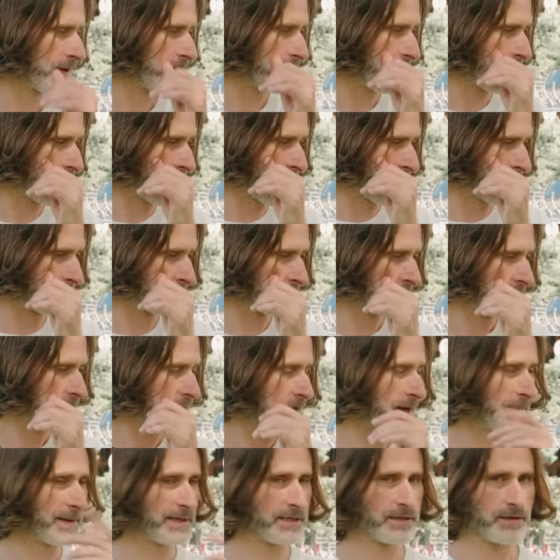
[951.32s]
I
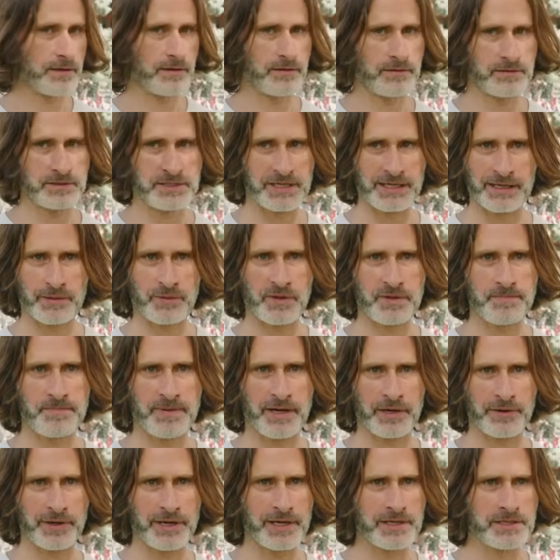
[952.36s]
mean, dealing with
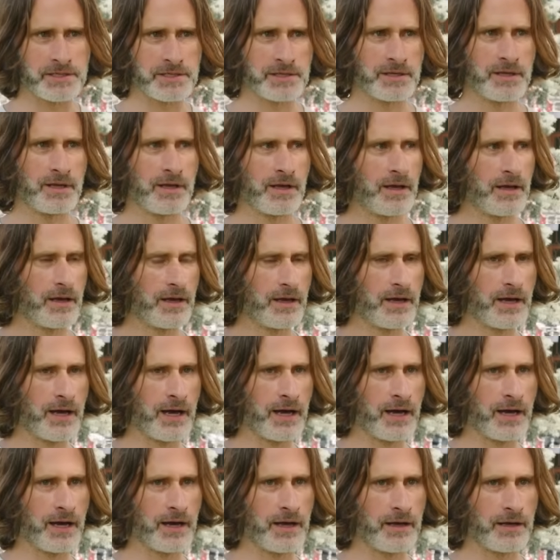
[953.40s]
periods,
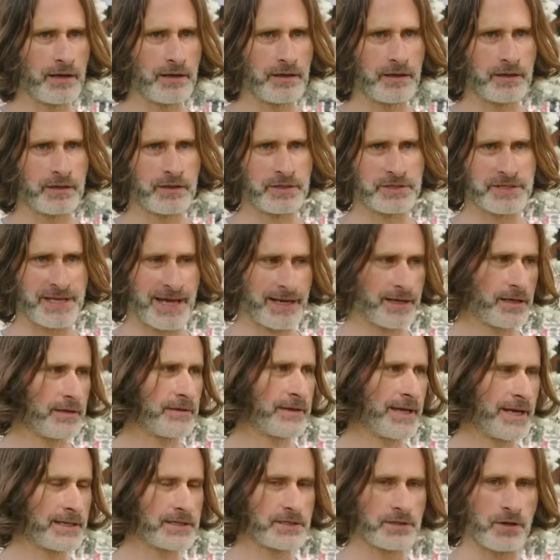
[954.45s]
because
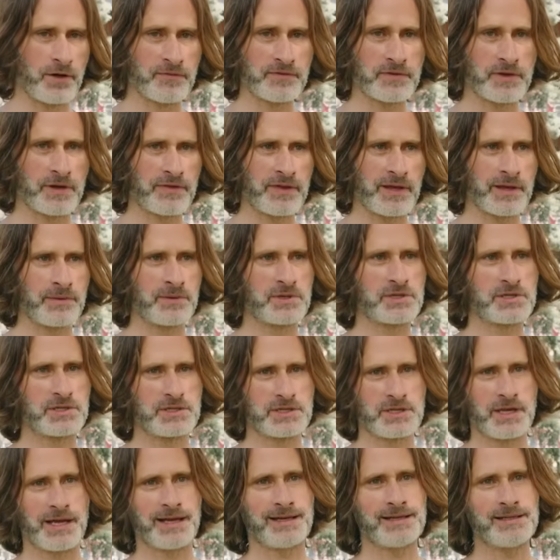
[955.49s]
that's often a thing where
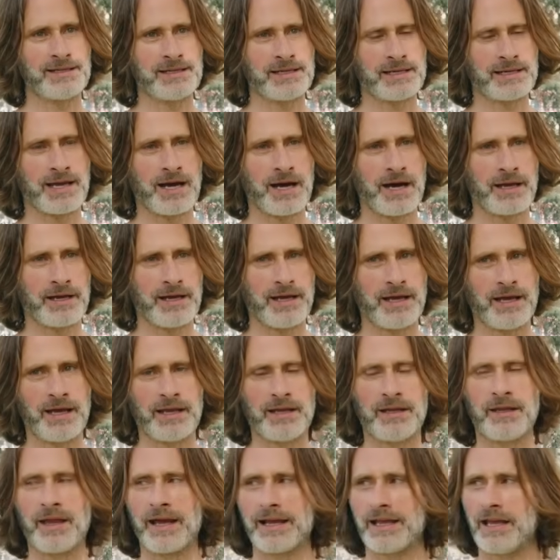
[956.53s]
she's like, oh, I can't.
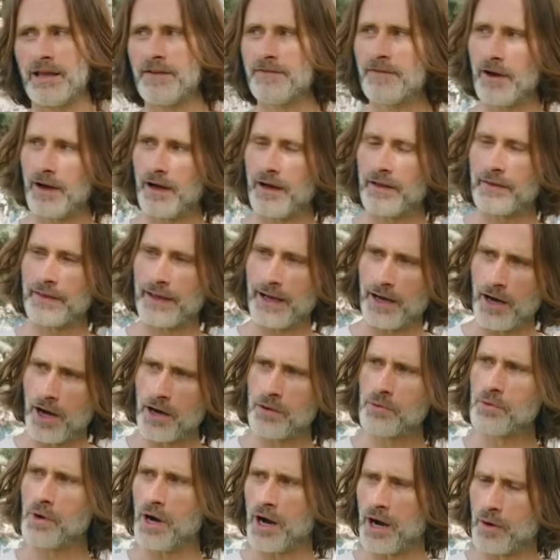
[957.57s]
I
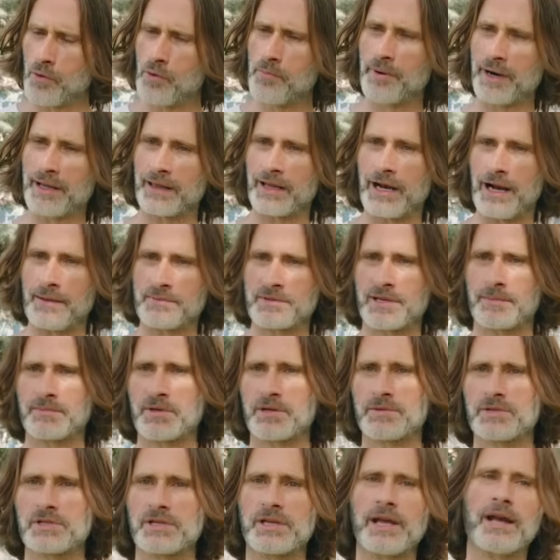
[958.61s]
will bring that up.
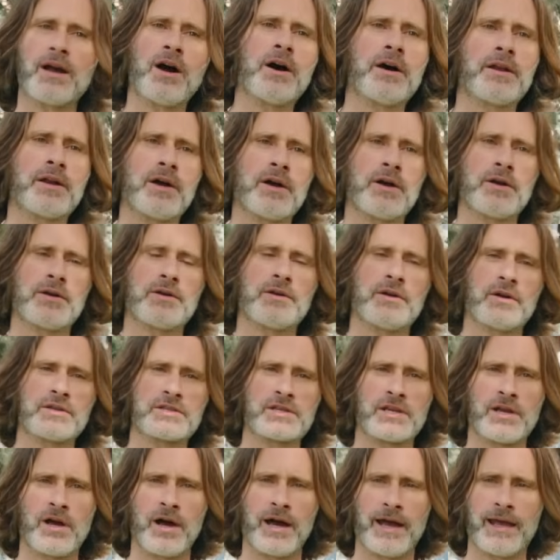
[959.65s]
Sometimes she's like, oh no, not
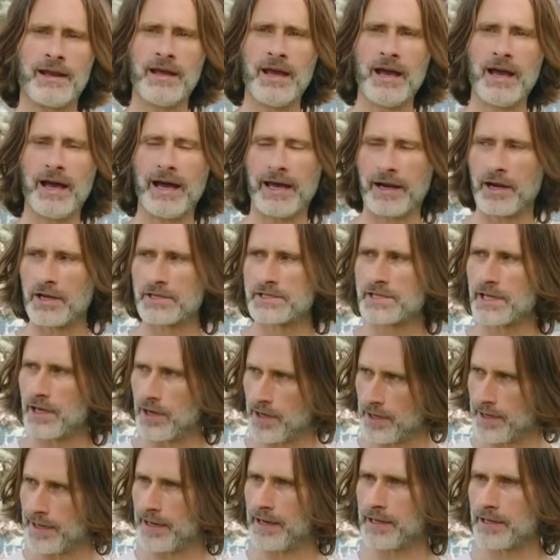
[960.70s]
tonight, and I'll say,
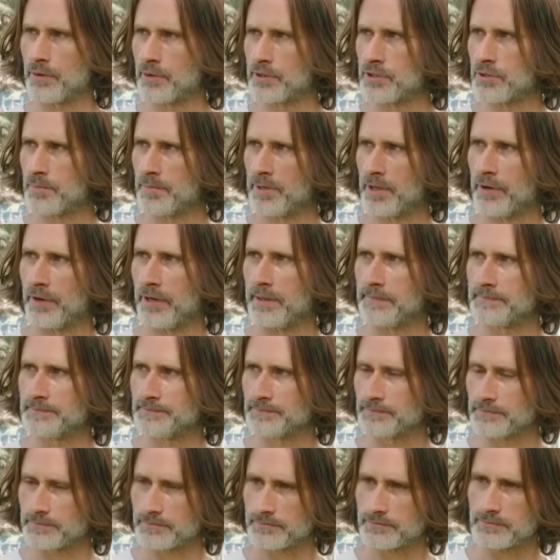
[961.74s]
are you on your period?
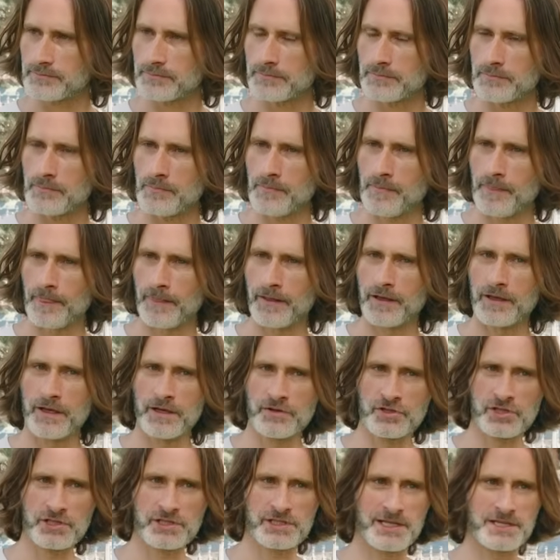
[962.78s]

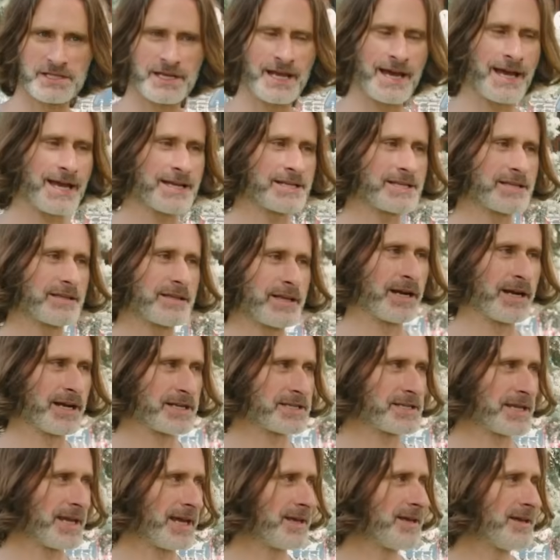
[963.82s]
If she says yes, I
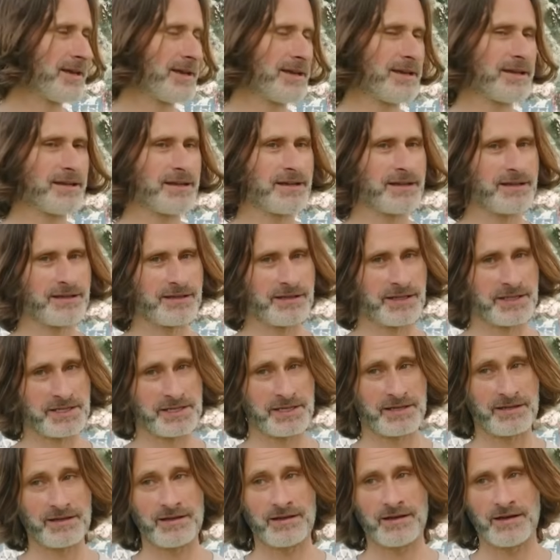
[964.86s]
say,
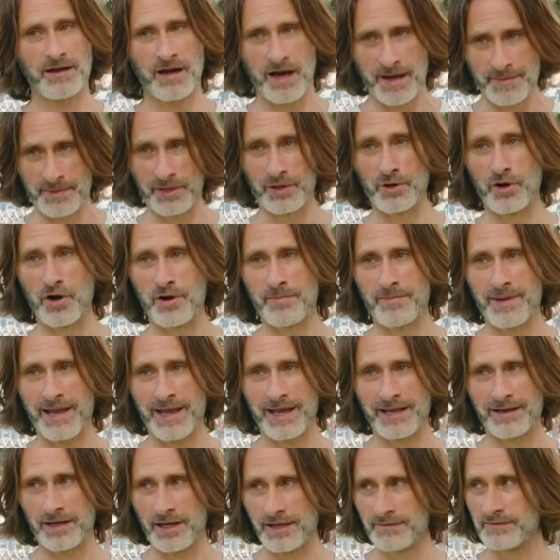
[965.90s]
listen, I'm a grown
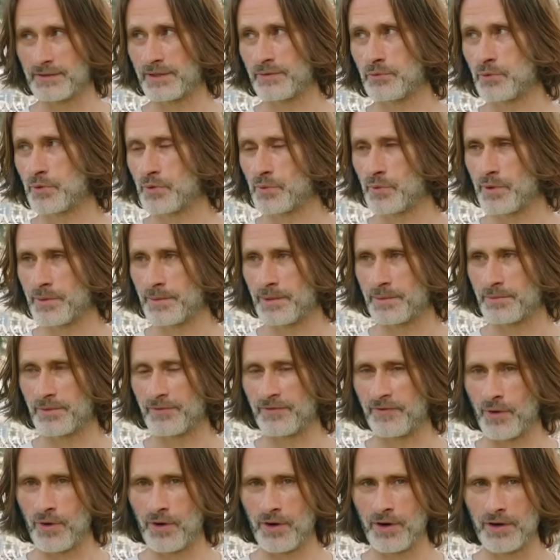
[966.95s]
man. I've lived with women
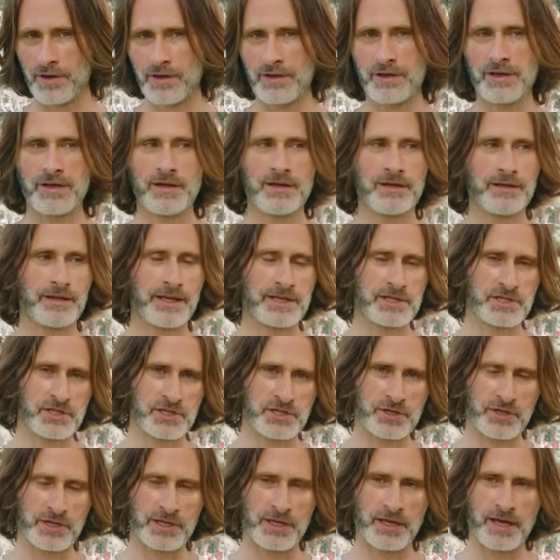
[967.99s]
before. Let's
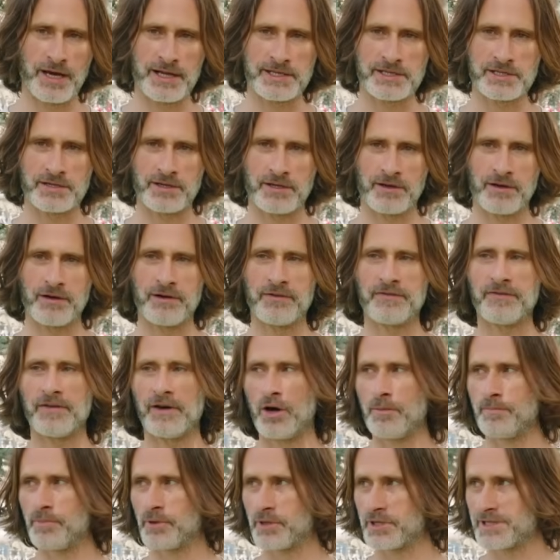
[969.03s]
just turn the lights off.
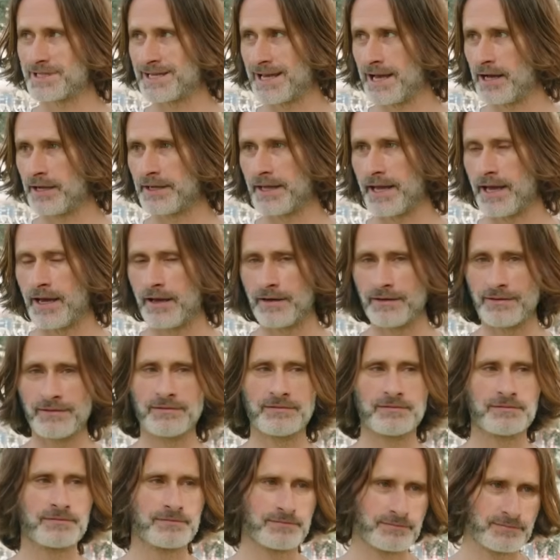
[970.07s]
I'll put a towel down,
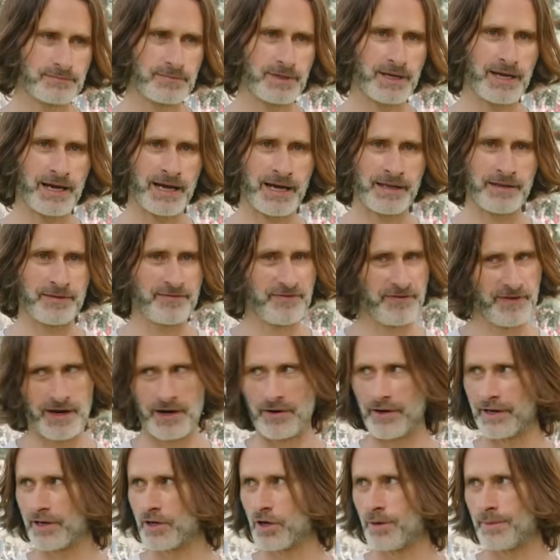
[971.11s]
and
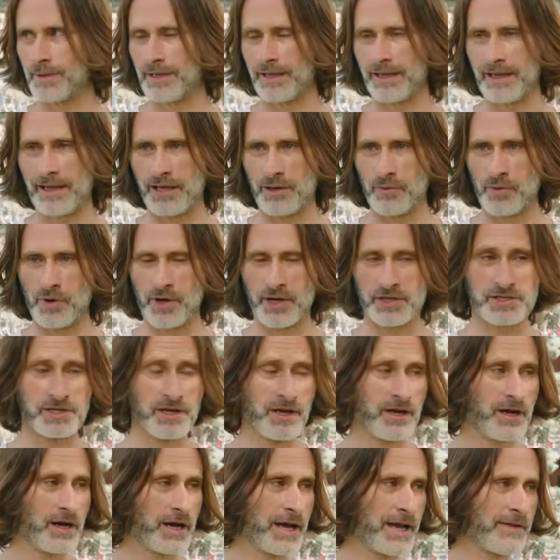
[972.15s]
very commonly that works.
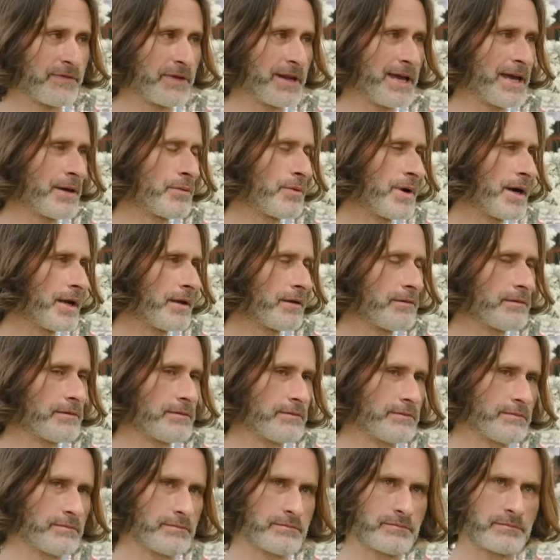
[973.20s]
I even had one
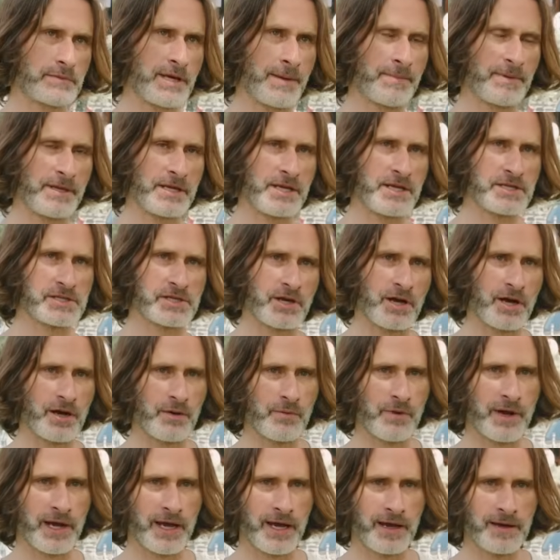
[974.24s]
a couple of years
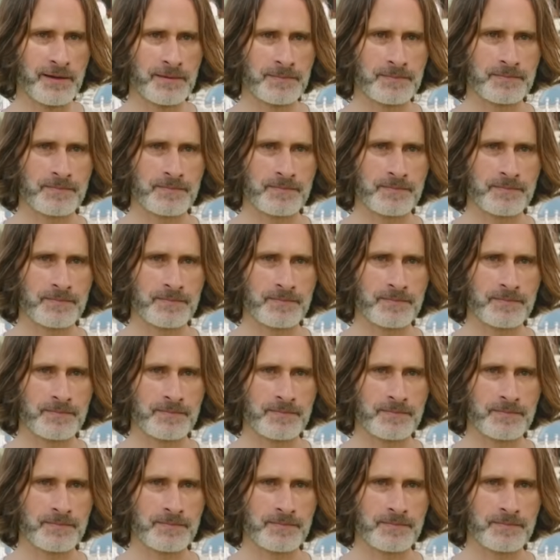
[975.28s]
ago where